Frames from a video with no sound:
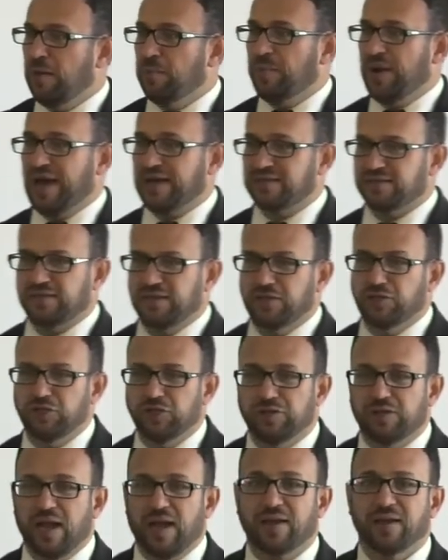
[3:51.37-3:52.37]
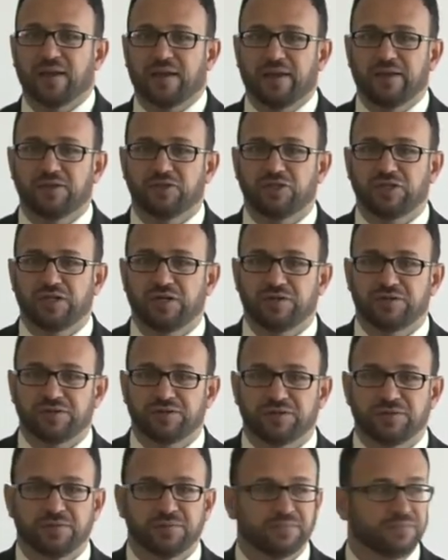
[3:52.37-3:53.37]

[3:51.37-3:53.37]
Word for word: practicing geotechnical engineers?